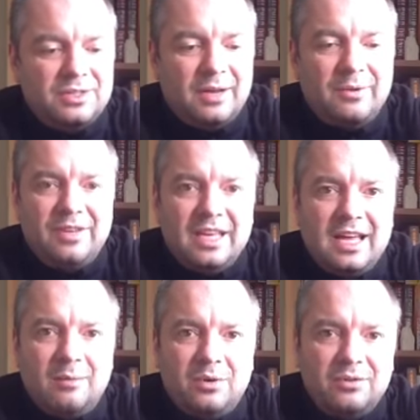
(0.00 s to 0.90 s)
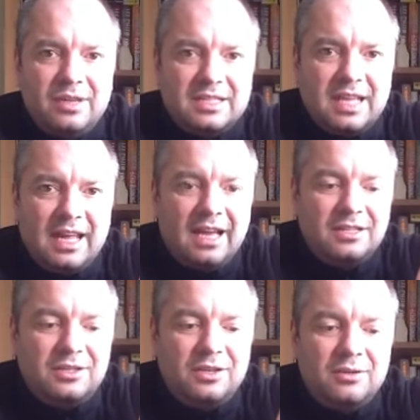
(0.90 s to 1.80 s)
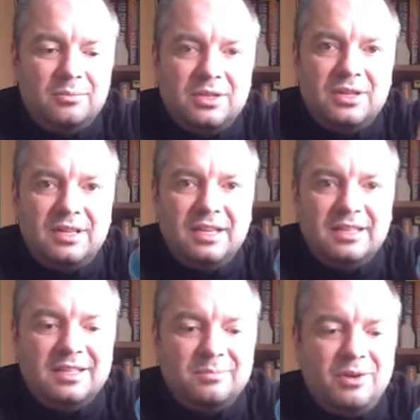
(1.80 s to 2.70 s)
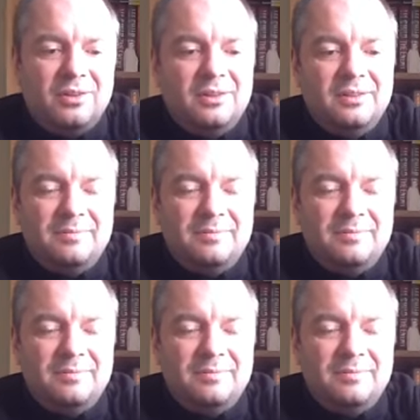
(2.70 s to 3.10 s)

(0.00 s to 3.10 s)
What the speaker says: However, you can't put things like ice cubes in this bottle,